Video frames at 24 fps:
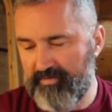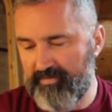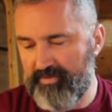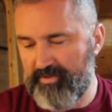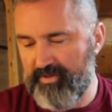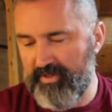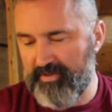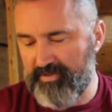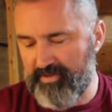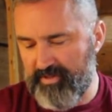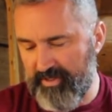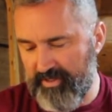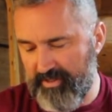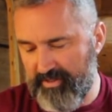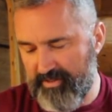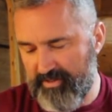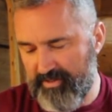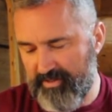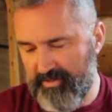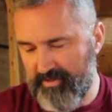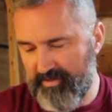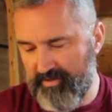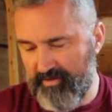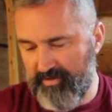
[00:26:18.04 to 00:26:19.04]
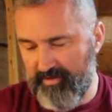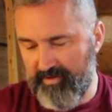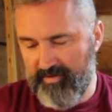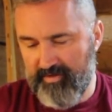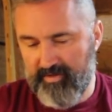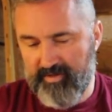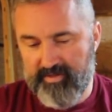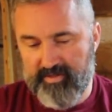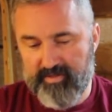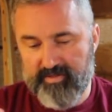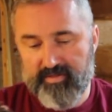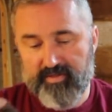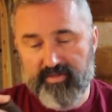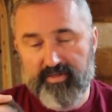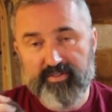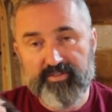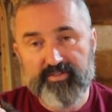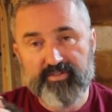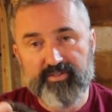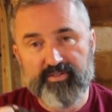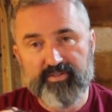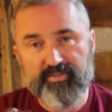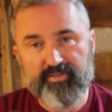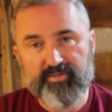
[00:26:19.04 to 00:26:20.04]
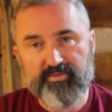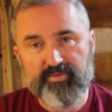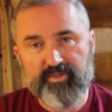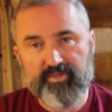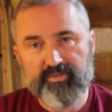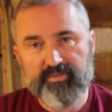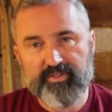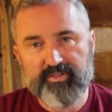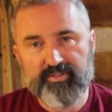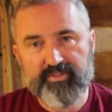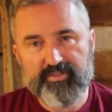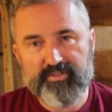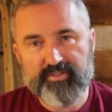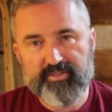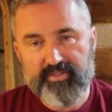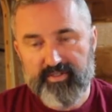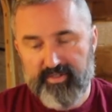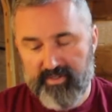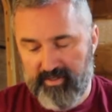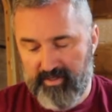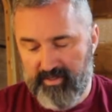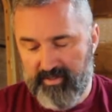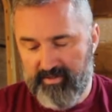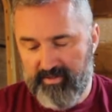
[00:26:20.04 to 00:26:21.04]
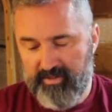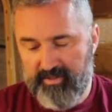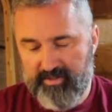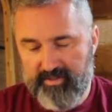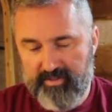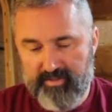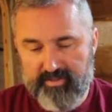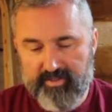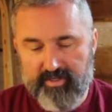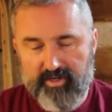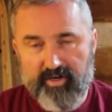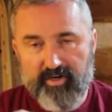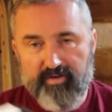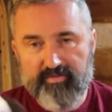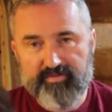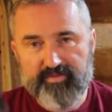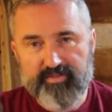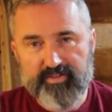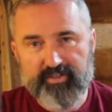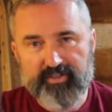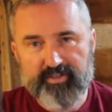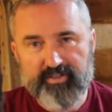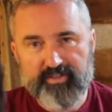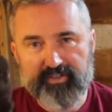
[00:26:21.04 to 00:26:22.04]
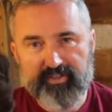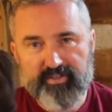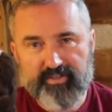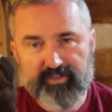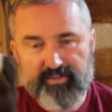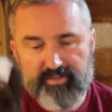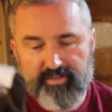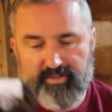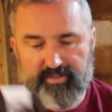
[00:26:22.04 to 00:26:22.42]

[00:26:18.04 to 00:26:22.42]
So that's nice. This is a nice yarn as well, nice and soft, and